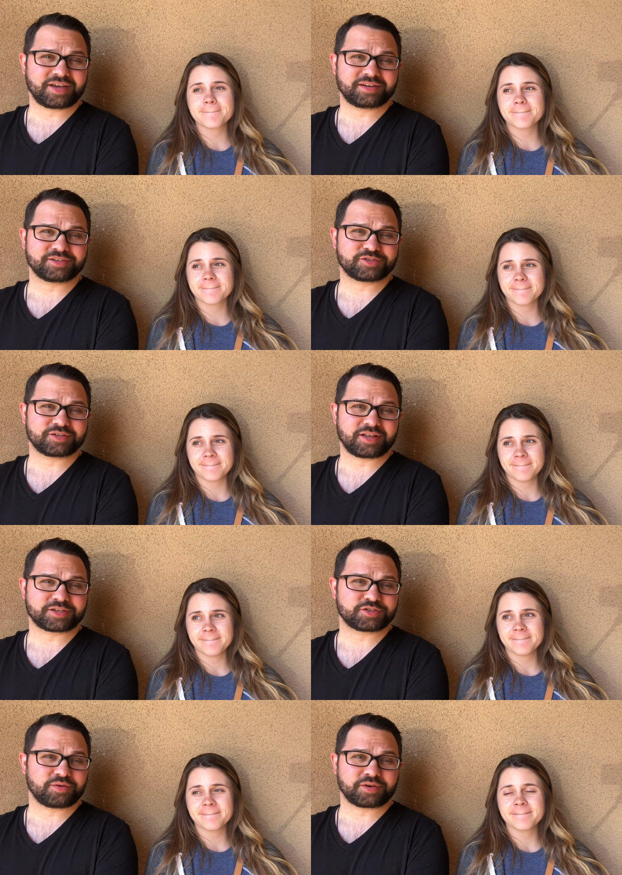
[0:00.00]
Speaker 1: advantage to like
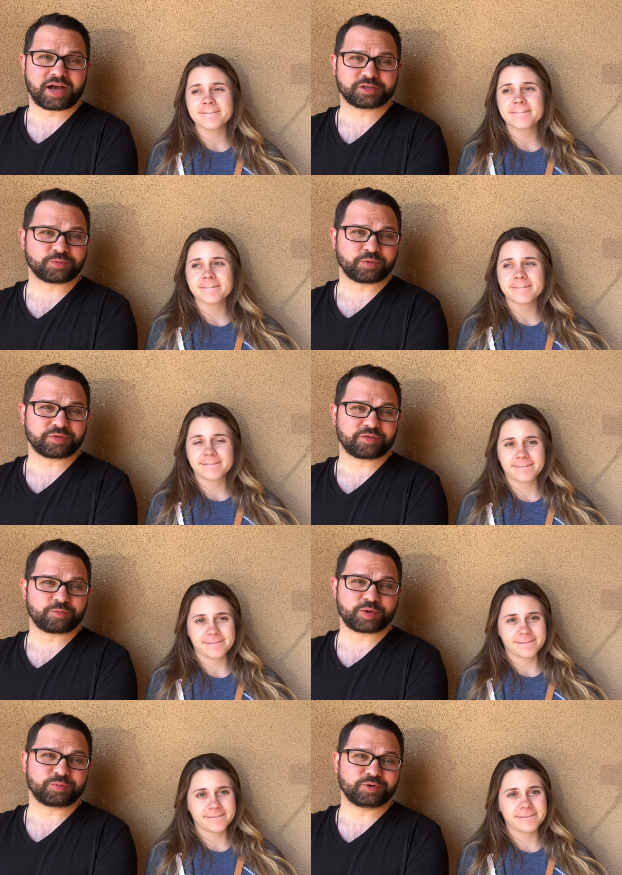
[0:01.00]
share the gospel with other
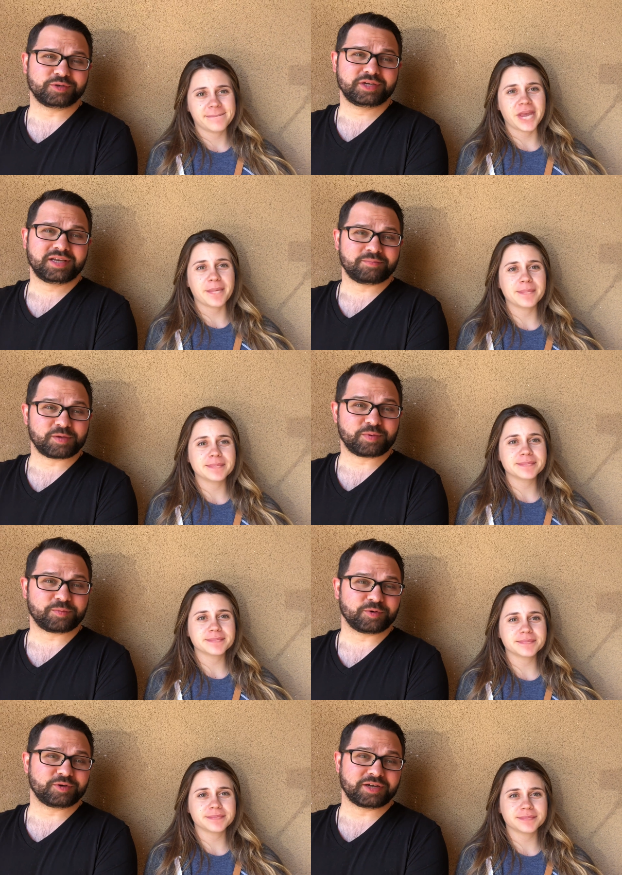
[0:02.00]
people, yeah. meet
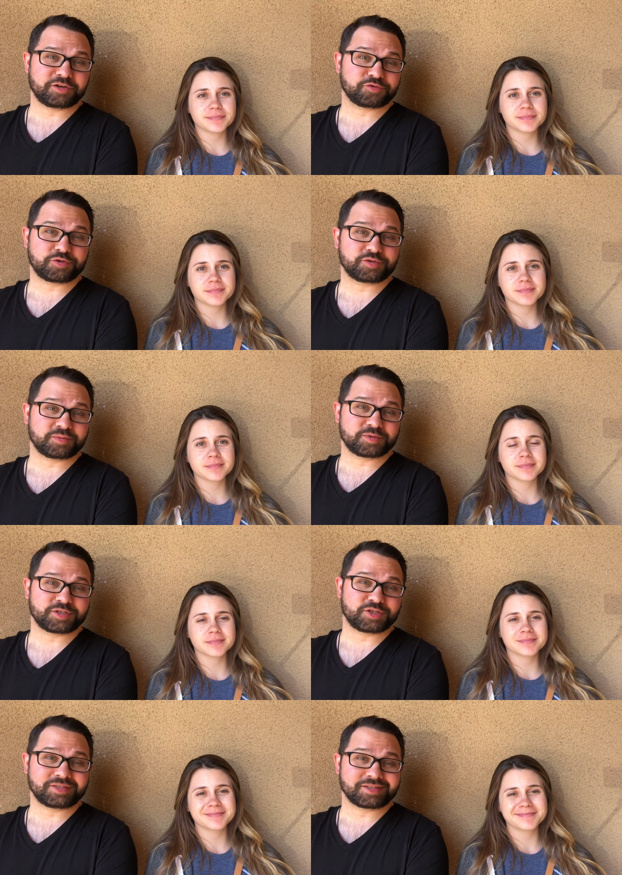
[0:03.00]
people, and introduce them to
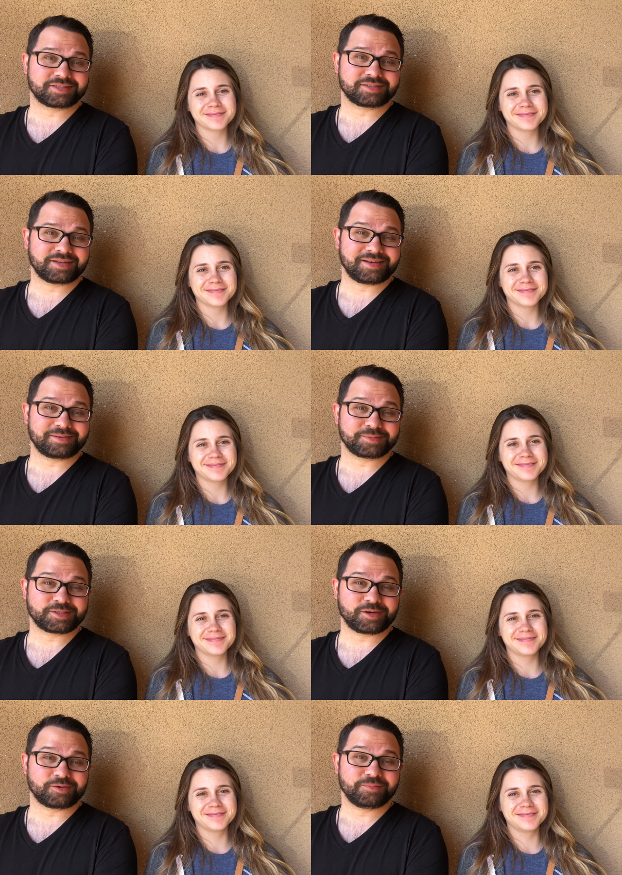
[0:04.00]
Jesus. Um,
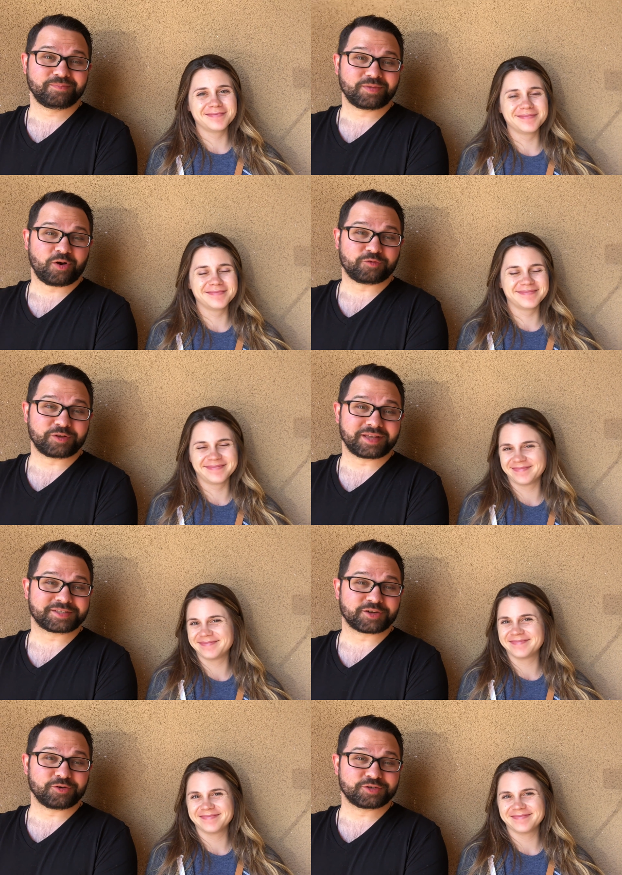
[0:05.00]
so hopefully that's
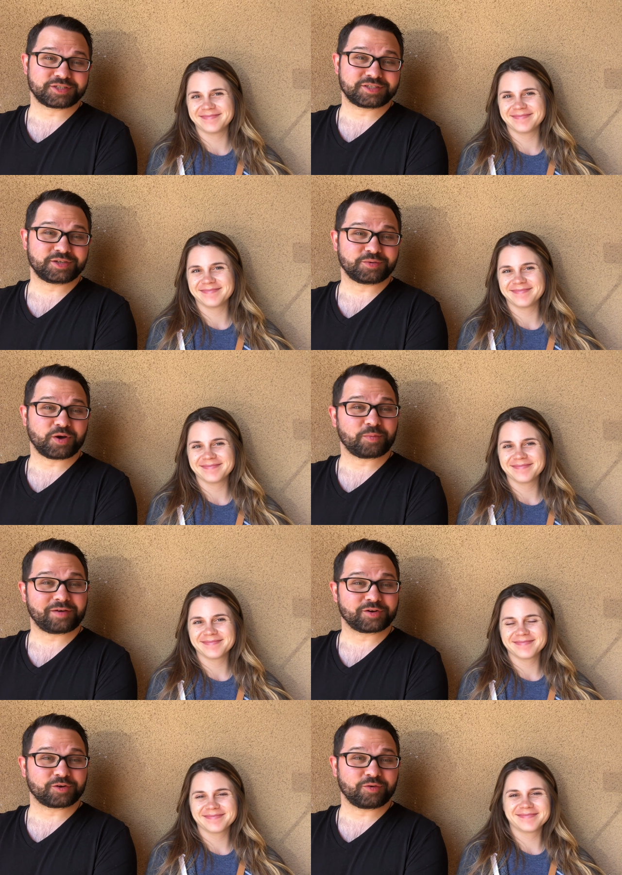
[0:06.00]
encouraging to you. We hope you're
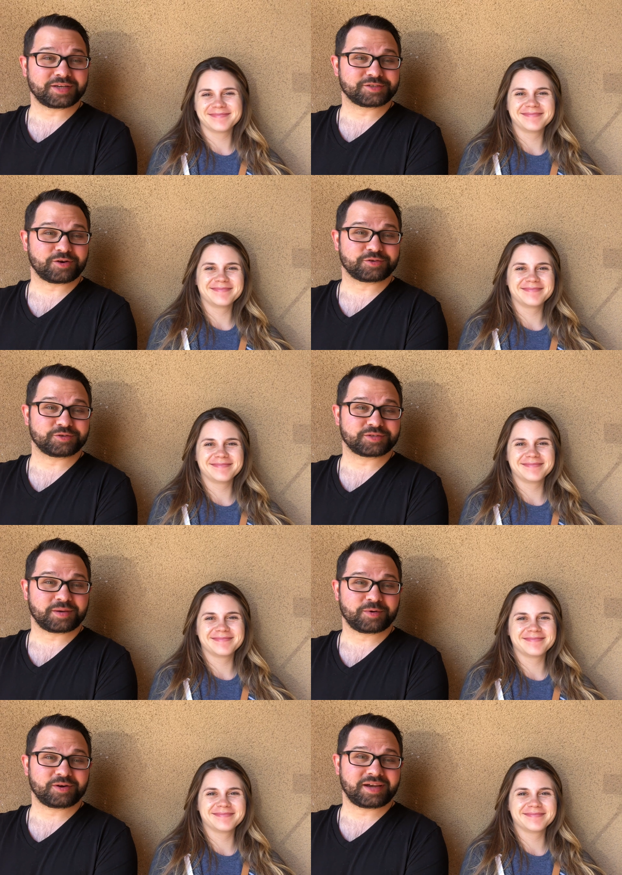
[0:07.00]
having a great start to your
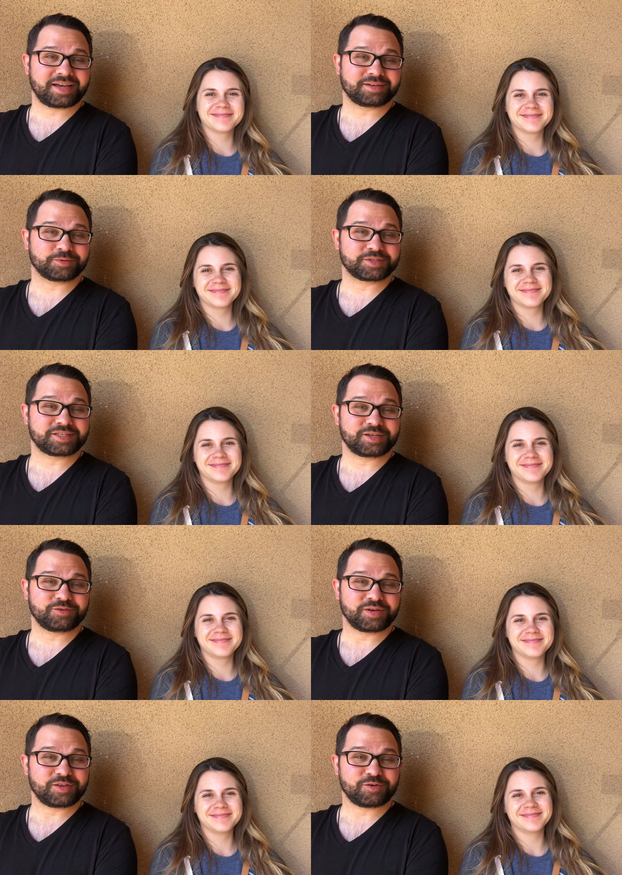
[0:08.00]
summer, and we'll see you
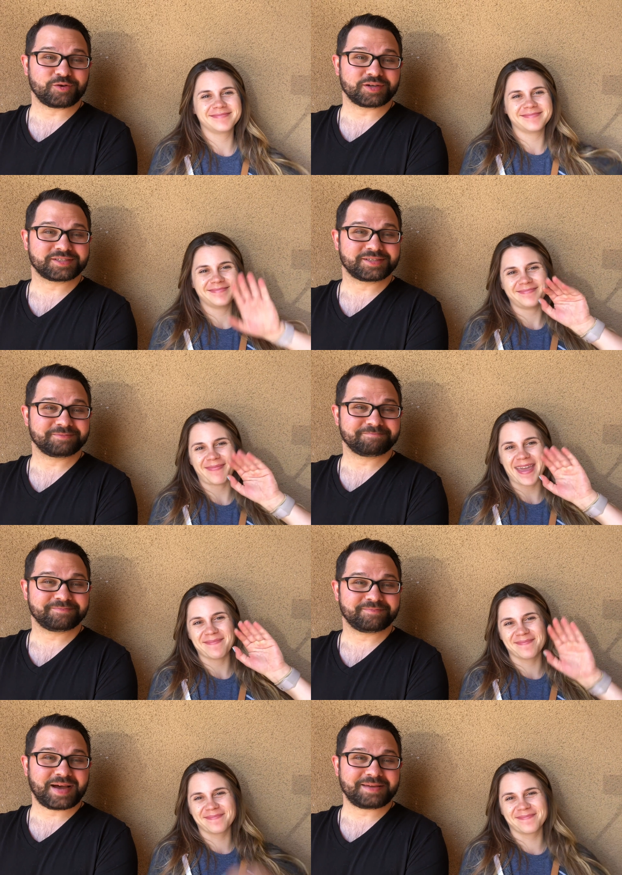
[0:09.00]
in the Eucharist. Bye.
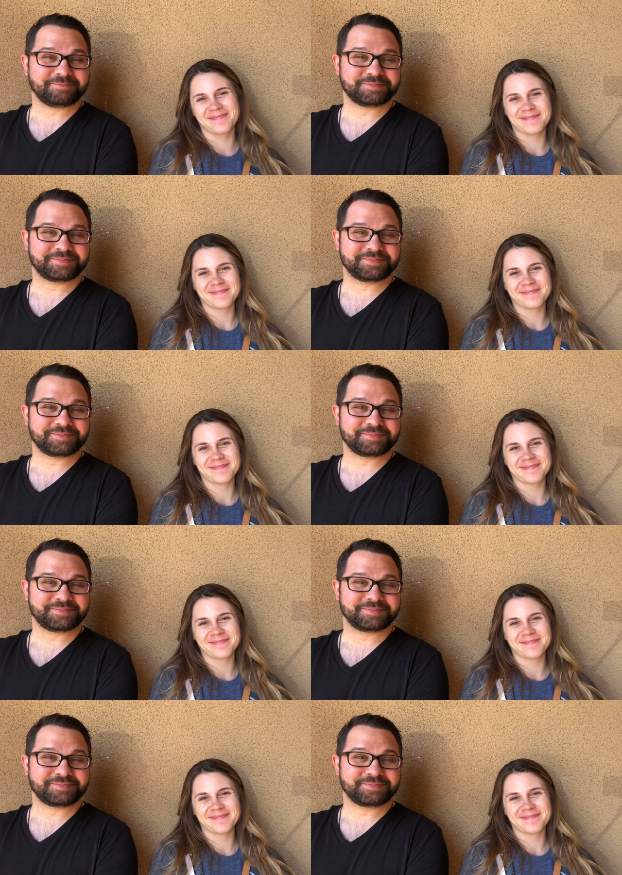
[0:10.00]
Bye.